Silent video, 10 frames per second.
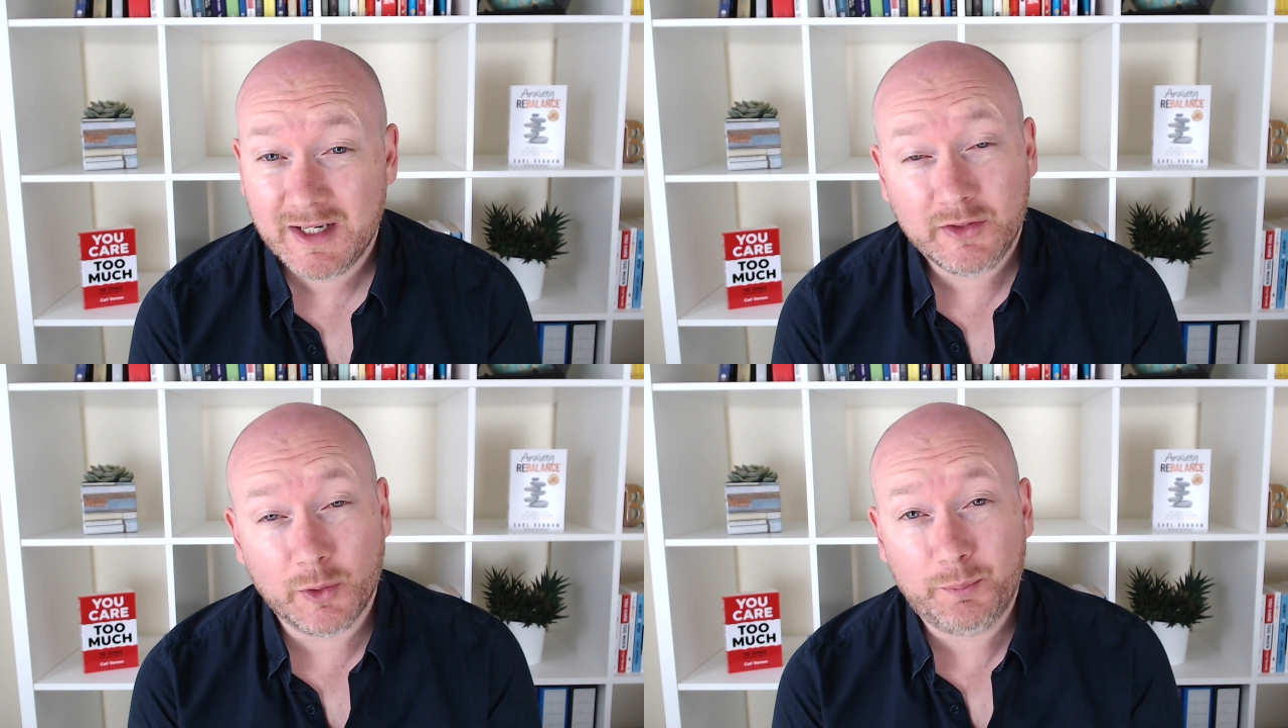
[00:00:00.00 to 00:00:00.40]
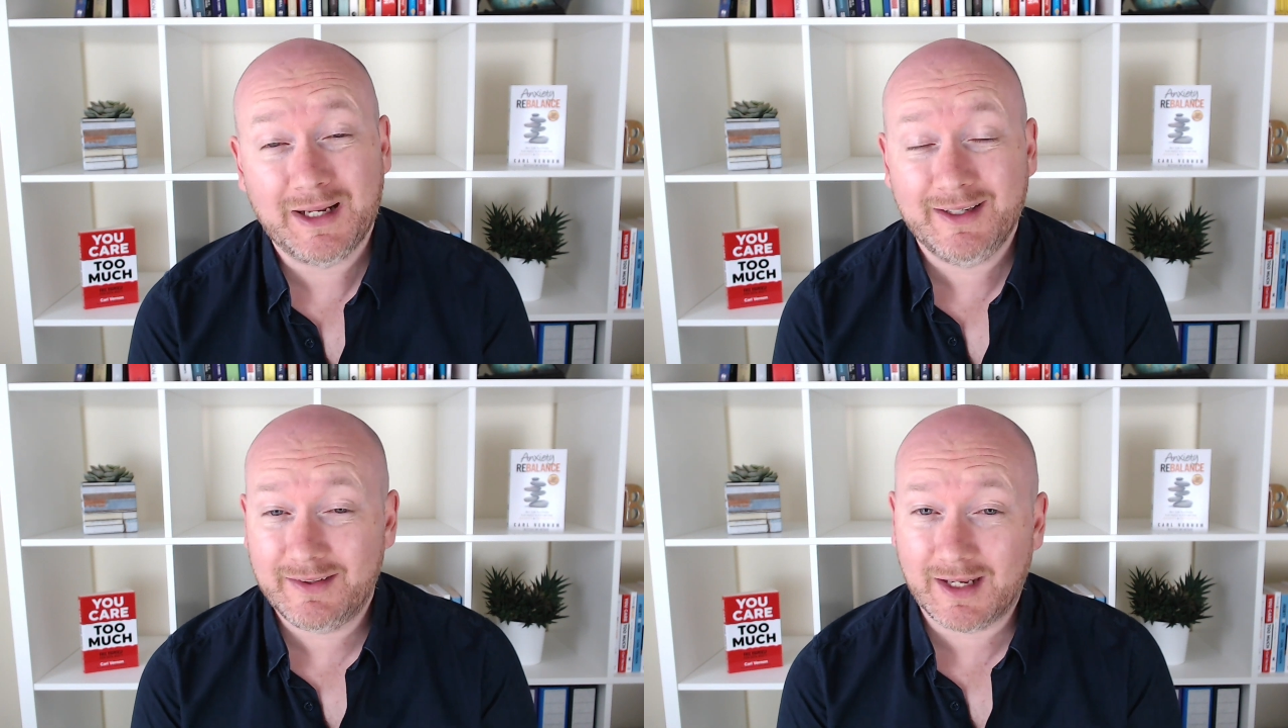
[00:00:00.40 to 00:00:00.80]
no
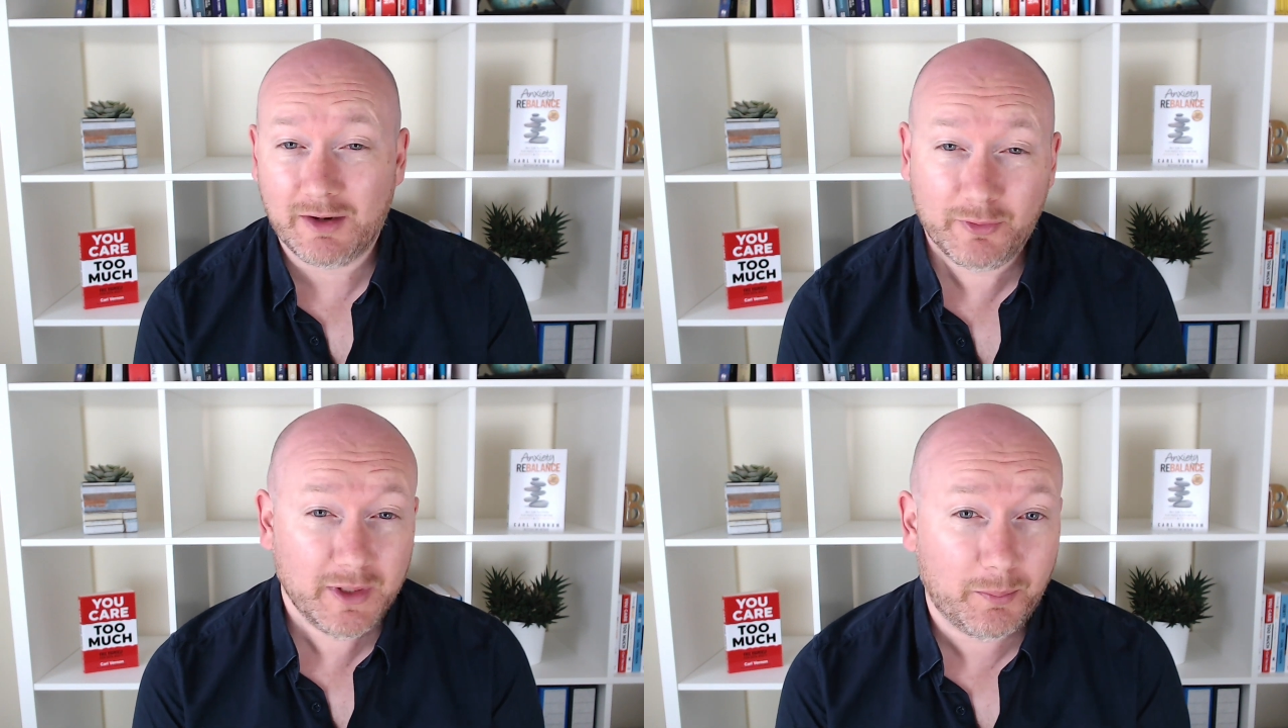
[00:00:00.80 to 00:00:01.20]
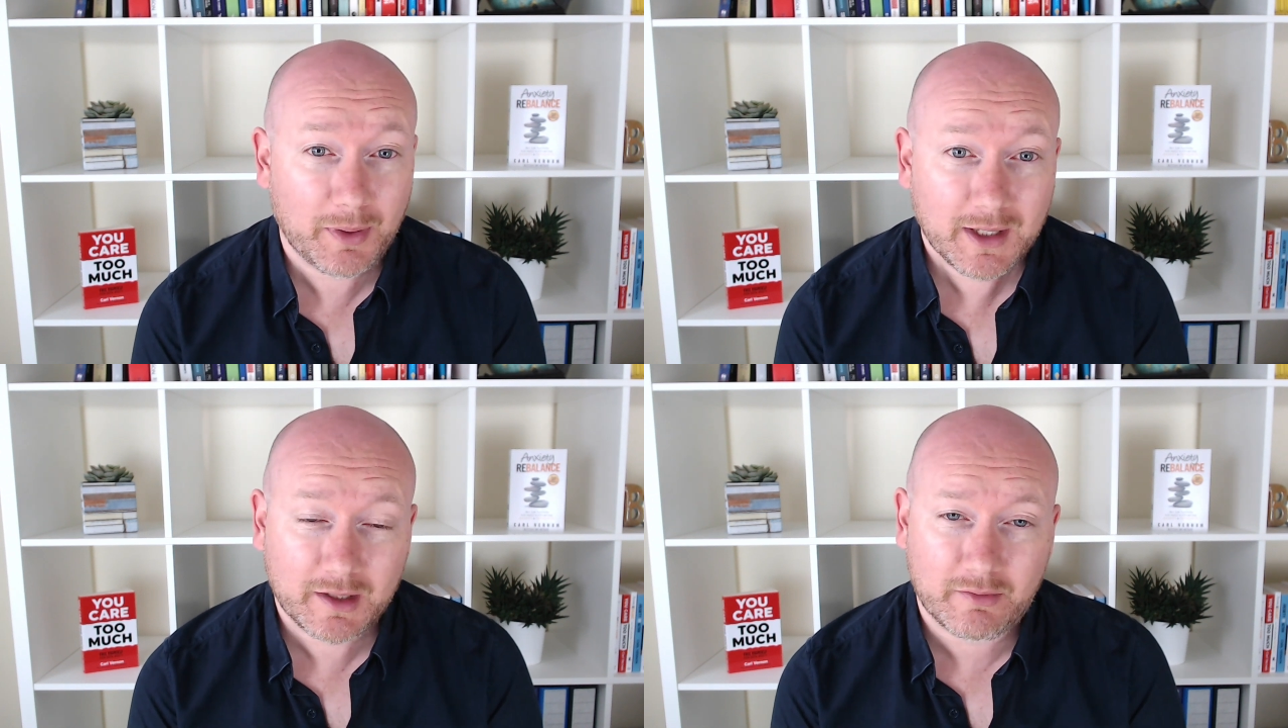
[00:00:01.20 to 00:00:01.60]
playing together in the
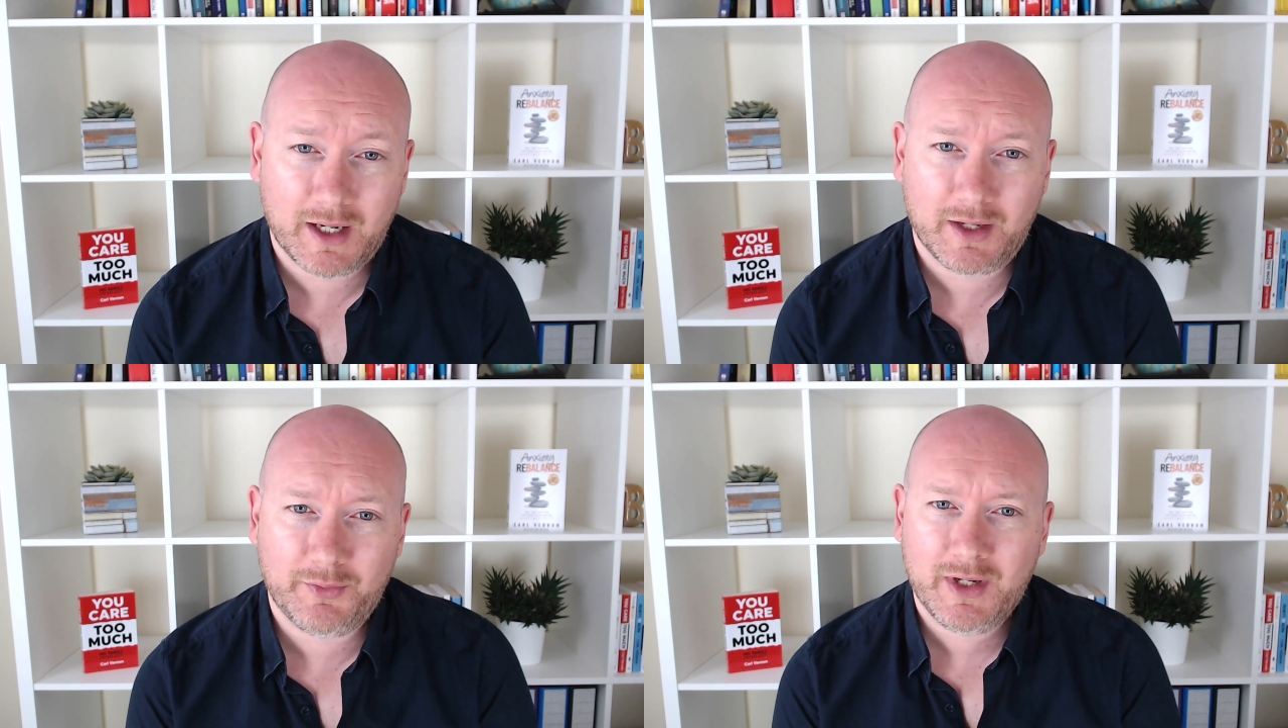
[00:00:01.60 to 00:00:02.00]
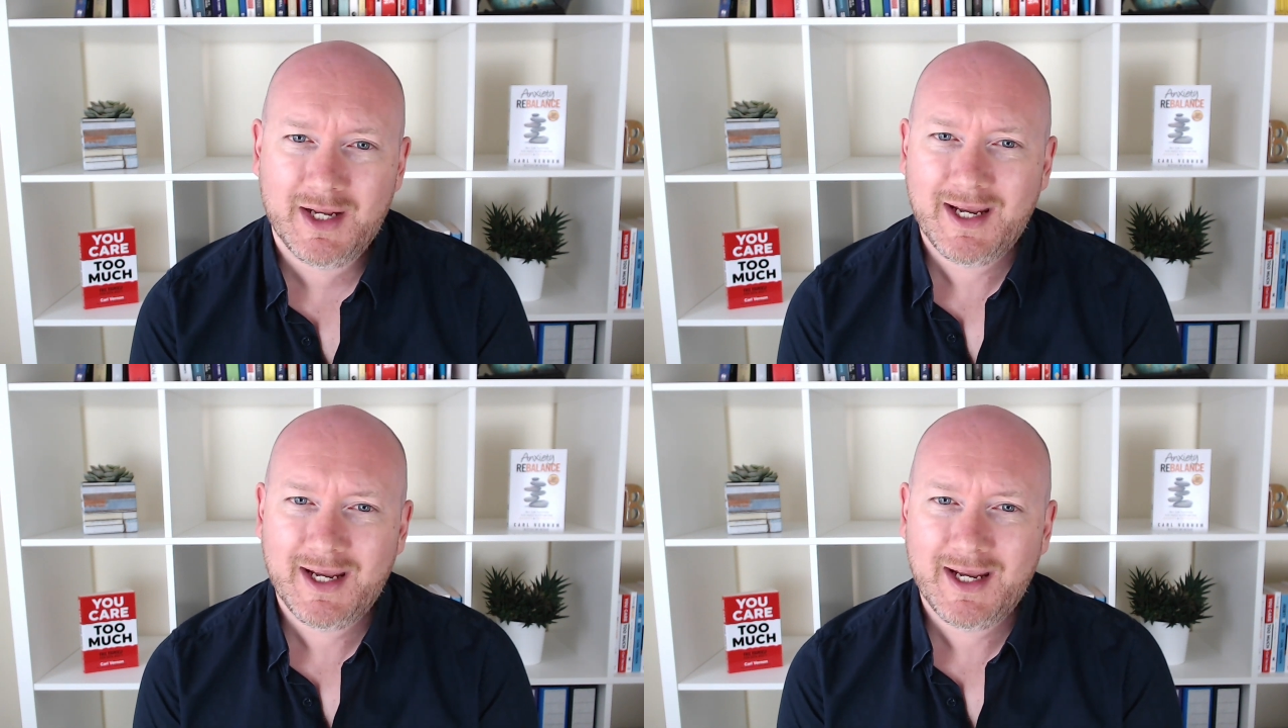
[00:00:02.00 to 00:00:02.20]
playground.